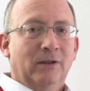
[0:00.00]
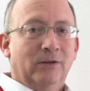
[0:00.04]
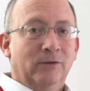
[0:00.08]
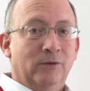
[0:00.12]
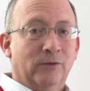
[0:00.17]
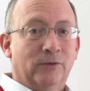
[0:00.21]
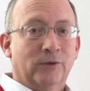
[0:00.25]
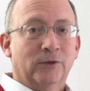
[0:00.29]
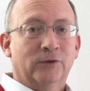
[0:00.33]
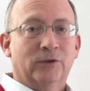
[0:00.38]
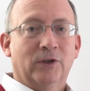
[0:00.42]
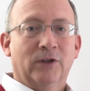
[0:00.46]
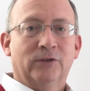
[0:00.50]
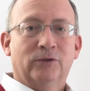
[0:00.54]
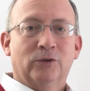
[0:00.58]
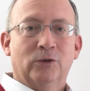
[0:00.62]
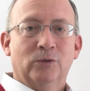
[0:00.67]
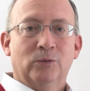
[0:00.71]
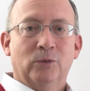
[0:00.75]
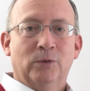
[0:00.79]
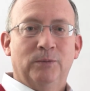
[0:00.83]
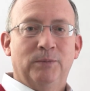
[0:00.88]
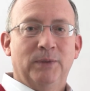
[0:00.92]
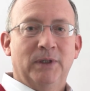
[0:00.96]
The first
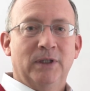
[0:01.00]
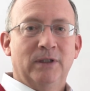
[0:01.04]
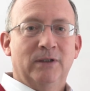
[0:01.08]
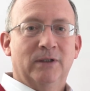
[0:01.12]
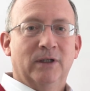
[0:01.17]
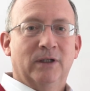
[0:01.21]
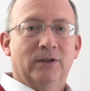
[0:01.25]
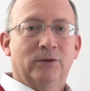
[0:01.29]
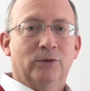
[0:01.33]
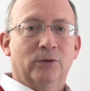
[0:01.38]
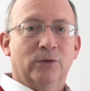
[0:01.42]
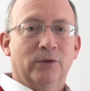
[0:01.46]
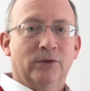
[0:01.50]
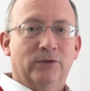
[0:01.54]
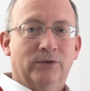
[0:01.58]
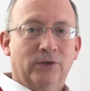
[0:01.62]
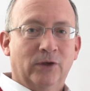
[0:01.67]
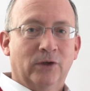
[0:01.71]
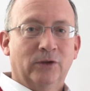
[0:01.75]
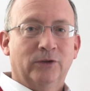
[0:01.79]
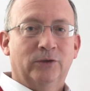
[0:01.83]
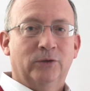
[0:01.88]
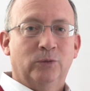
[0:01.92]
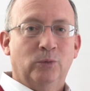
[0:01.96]
lesson would be that the
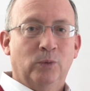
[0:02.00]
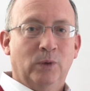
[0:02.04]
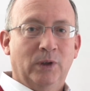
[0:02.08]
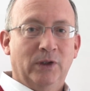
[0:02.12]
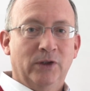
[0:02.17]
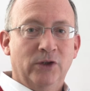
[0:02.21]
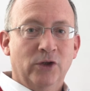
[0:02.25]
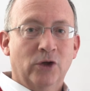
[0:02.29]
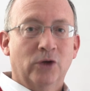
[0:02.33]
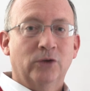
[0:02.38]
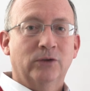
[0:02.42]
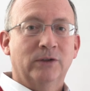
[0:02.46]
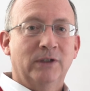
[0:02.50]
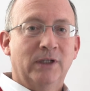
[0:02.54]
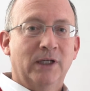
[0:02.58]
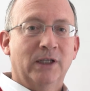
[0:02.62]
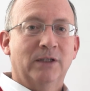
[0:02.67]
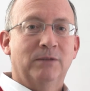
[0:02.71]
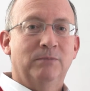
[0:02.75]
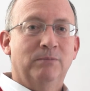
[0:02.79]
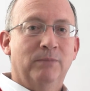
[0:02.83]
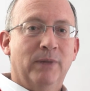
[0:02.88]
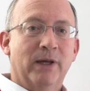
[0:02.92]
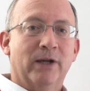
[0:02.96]
results will not
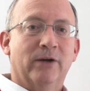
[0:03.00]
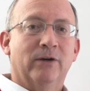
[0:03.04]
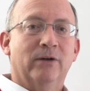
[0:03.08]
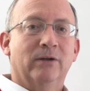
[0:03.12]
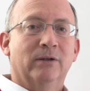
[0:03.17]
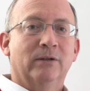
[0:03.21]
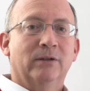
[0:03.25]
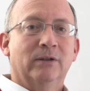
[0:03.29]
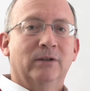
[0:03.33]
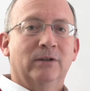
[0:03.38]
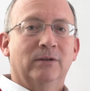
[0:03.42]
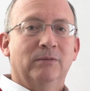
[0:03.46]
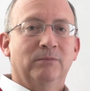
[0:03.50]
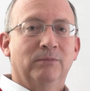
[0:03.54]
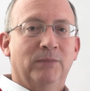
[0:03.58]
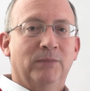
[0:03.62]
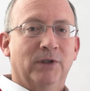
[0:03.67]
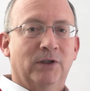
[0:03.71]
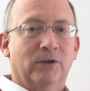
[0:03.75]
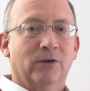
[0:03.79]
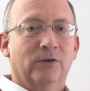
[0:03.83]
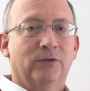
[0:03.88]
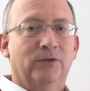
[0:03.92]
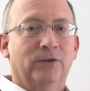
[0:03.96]
get better
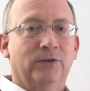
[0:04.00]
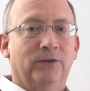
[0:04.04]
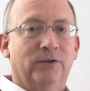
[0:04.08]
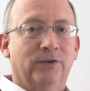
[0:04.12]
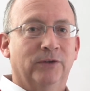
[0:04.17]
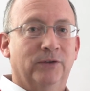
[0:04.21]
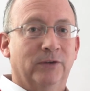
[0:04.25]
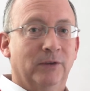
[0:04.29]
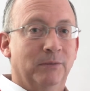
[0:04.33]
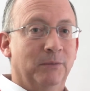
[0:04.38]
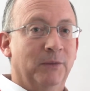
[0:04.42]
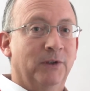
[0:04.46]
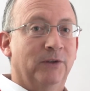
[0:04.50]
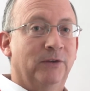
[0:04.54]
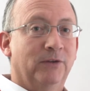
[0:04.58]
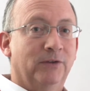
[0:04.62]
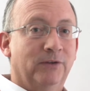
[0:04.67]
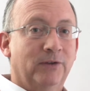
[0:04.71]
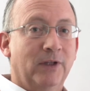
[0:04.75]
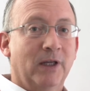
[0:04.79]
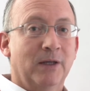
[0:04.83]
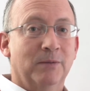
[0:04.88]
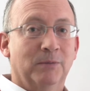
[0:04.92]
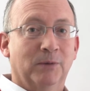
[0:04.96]
because the system is
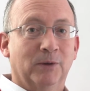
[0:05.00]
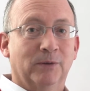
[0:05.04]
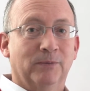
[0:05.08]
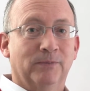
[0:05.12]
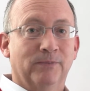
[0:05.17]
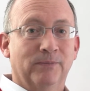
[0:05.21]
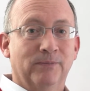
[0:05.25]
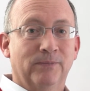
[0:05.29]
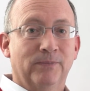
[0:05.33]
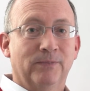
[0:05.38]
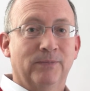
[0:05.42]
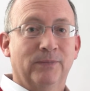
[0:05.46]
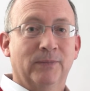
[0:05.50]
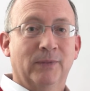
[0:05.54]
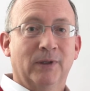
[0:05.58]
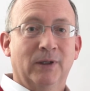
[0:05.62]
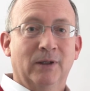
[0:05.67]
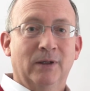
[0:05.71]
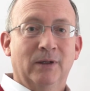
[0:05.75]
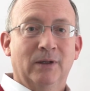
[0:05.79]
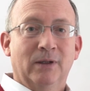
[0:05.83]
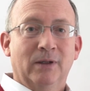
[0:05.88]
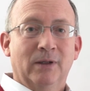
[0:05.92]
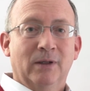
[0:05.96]
stable.
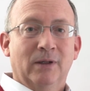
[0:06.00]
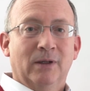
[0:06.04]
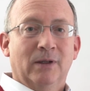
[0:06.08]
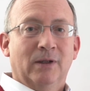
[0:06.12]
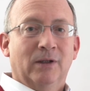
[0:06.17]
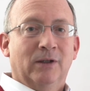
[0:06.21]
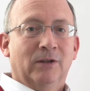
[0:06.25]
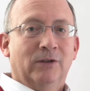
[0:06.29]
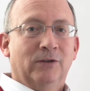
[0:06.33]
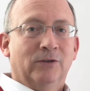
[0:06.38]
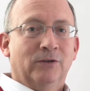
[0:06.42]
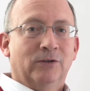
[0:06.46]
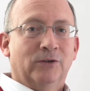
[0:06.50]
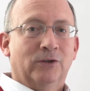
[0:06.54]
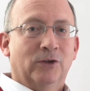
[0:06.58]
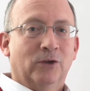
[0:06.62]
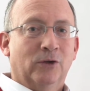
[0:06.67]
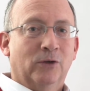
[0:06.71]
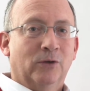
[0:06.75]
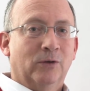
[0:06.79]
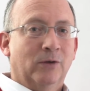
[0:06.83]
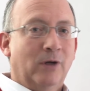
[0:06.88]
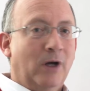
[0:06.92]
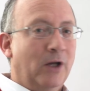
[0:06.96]

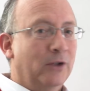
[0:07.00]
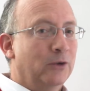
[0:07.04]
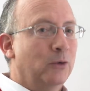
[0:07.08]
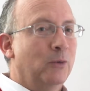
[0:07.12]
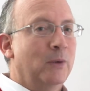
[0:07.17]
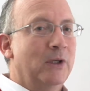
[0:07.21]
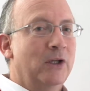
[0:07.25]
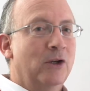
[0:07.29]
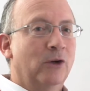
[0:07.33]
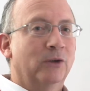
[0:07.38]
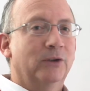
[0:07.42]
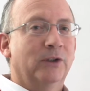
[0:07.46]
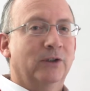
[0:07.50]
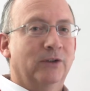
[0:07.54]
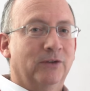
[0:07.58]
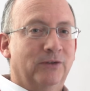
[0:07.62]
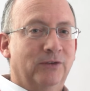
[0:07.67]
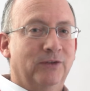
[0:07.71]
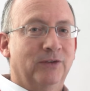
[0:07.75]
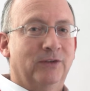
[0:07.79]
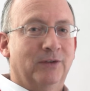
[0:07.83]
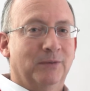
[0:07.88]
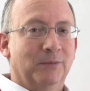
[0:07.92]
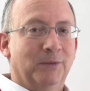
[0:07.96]
So how do we know that the
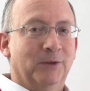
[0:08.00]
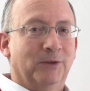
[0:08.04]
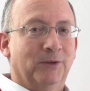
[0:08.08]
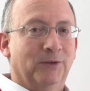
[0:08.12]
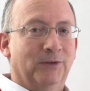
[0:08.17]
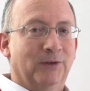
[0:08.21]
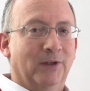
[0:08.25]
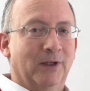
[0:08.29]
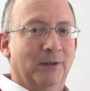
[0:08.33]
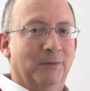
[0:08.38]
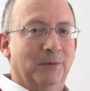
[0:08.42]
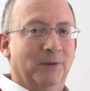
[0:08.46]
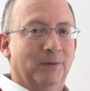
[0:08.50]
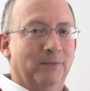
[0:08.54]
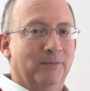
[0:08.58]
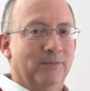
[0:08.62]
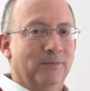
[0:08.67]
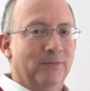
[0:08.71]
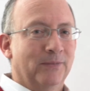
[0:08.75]
system is stable?